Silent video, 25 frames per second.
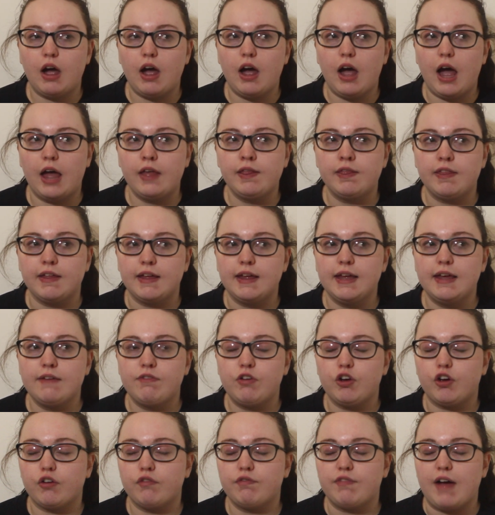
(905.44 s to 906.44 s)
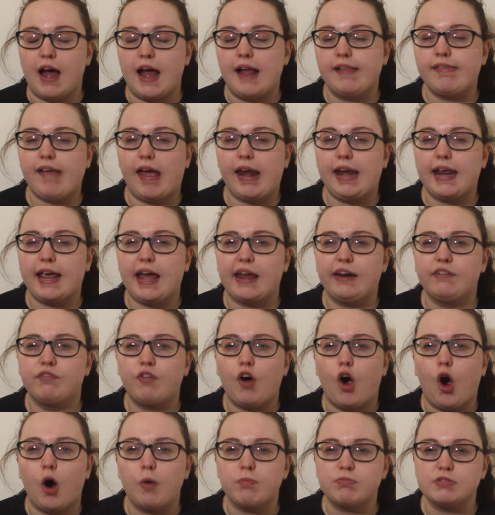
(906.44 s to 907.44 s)
I think if you can find any kind
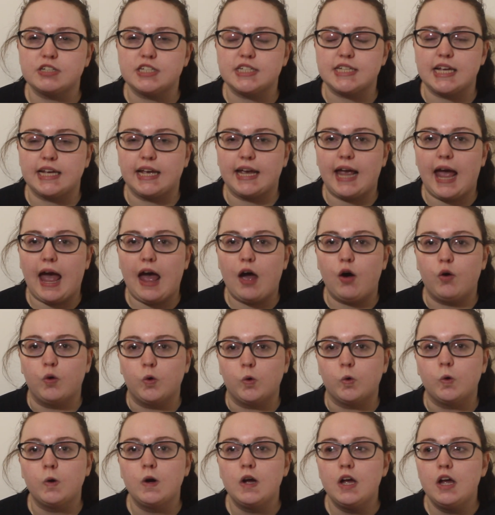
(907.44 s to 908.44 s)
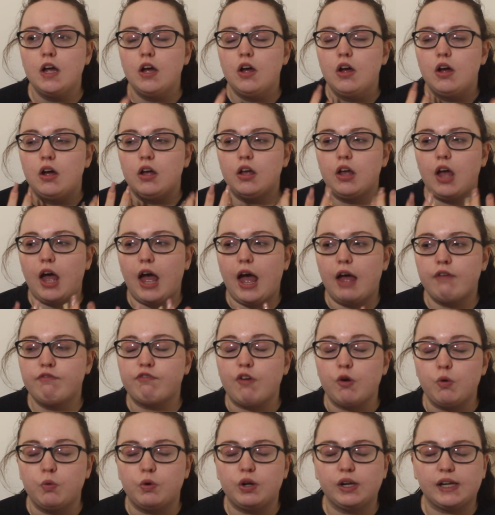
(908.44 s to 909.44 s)
of opera singer or a
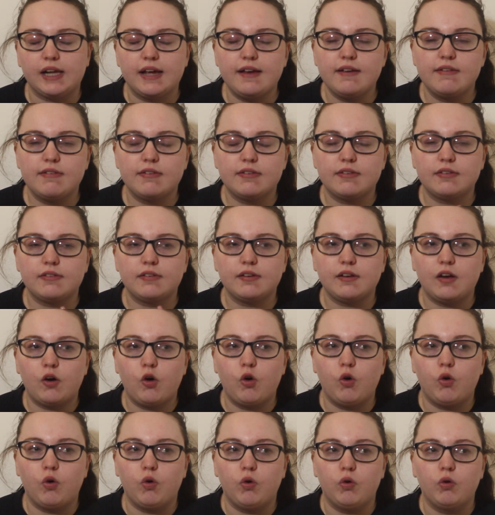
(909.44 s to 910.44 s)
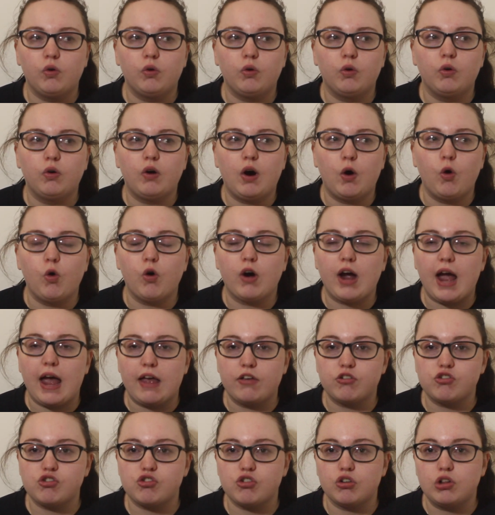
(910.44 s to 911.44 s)
vocalist or
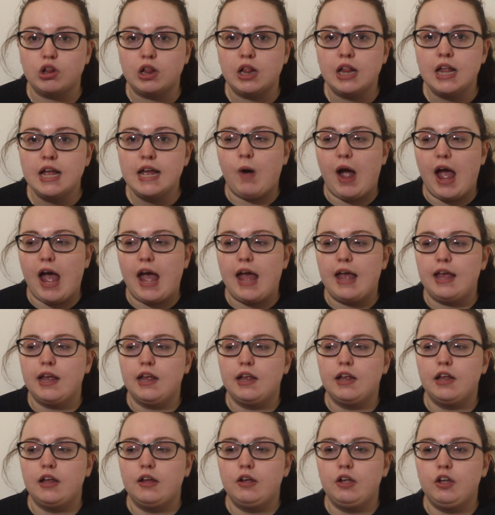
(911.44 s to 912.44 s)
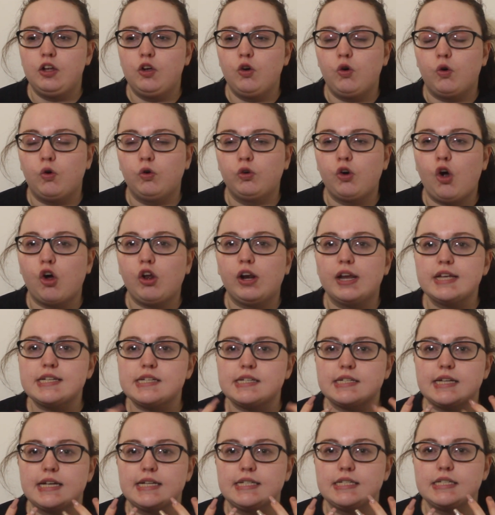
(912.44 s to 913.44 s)
orchestral where you're not
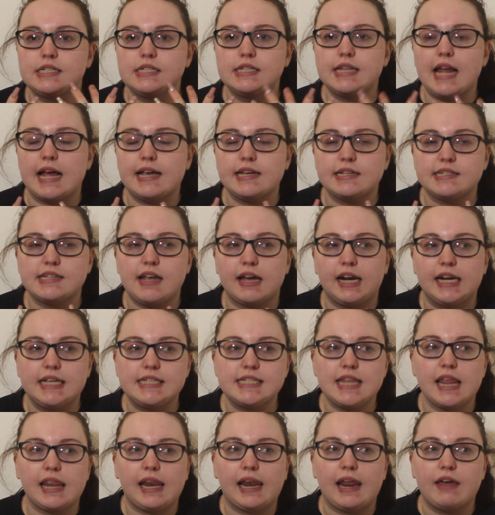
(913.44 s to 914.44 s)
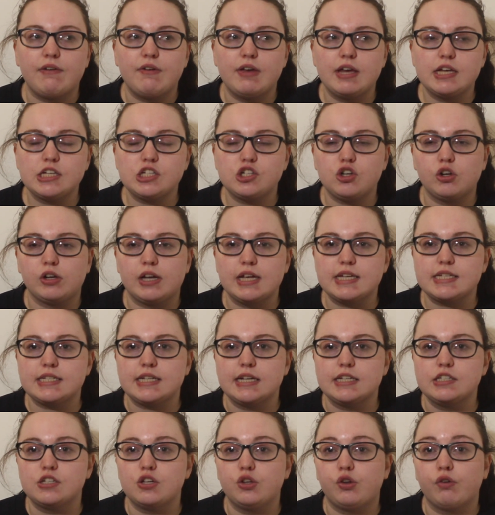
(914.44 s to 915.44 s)
listening necessarily to the lyrics, you're
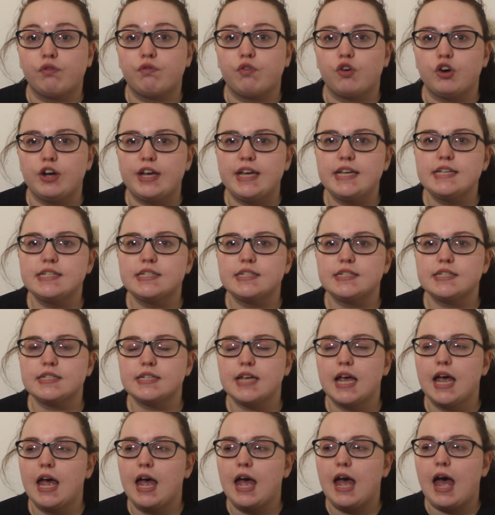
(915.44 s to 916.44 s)
listening to the voice.